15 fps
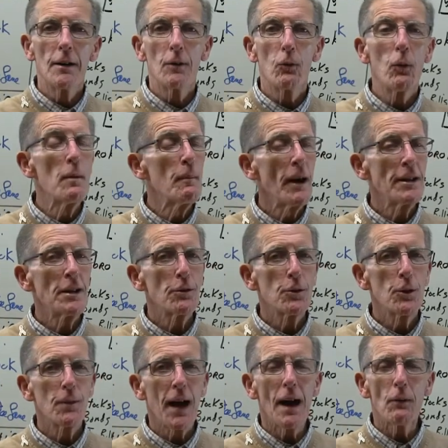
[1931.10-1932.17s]
we made it
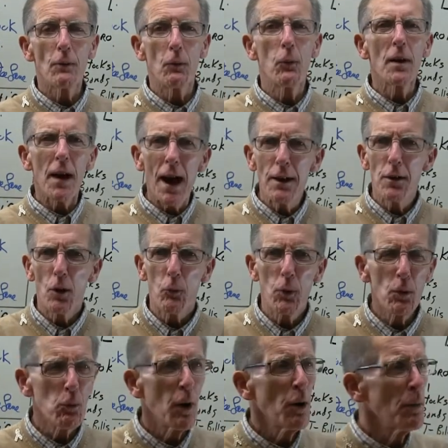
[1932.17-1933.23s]
through that one. We're,
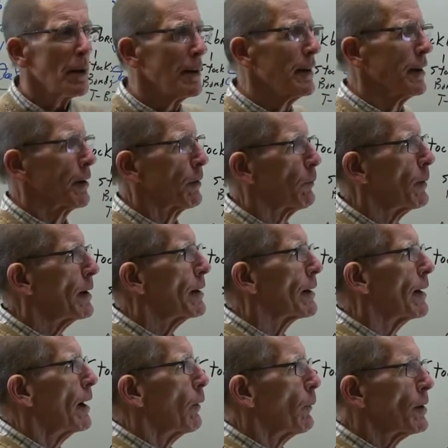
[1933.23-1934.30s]
we're rolling here. We,
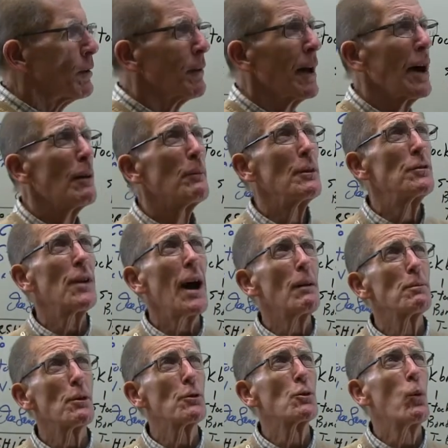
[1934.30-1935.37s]
uh, we don't have a
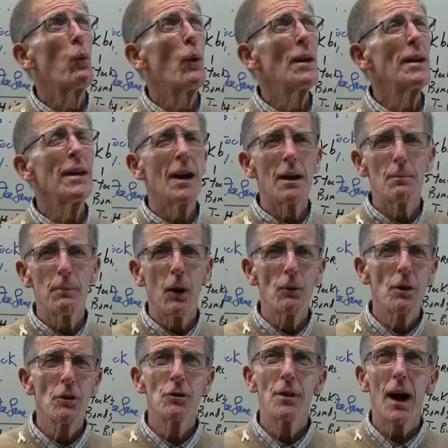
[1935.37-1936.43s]
chapter 20 and
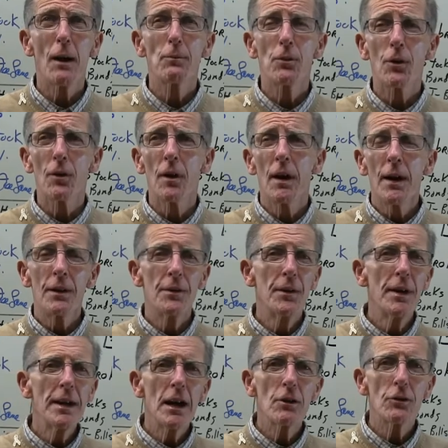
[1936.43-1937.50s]
bonus chapter
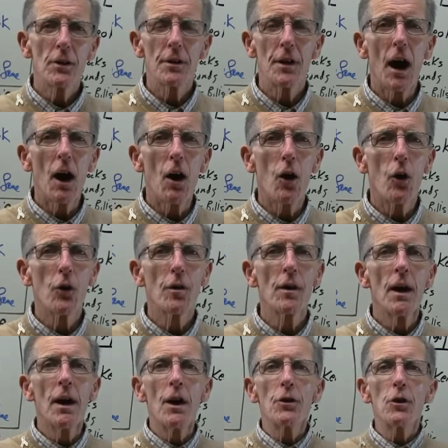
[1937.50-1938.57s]
D as in dog
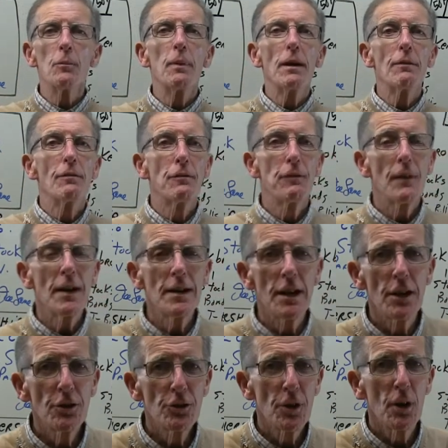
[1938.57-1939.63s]
to be
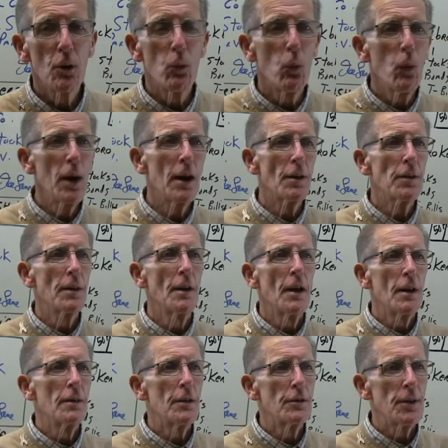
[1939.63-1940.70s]
finished
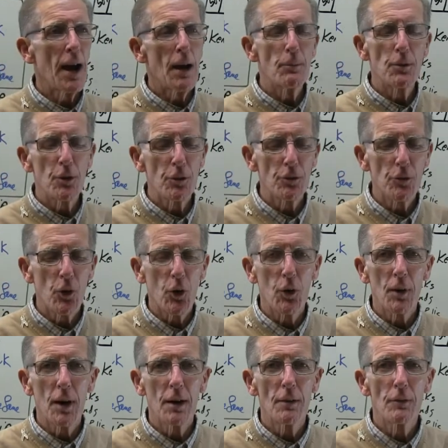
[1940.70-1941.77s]
with the chapters
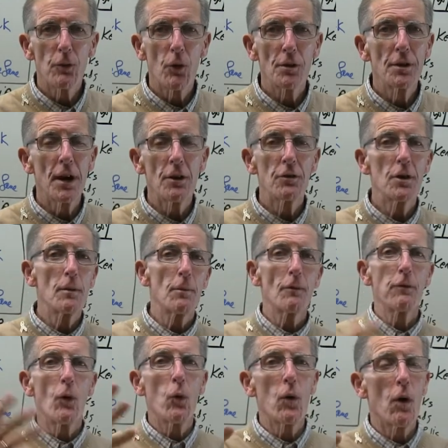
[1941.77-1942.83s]
for, uh, for test number
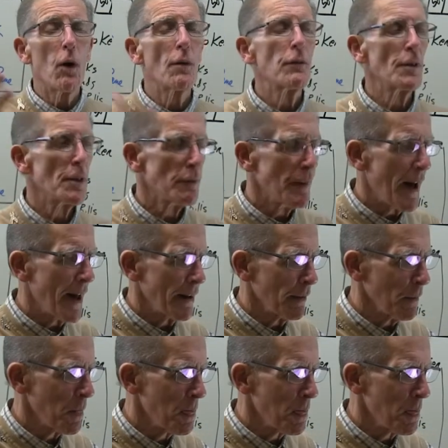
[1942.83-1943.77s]
four or for the final.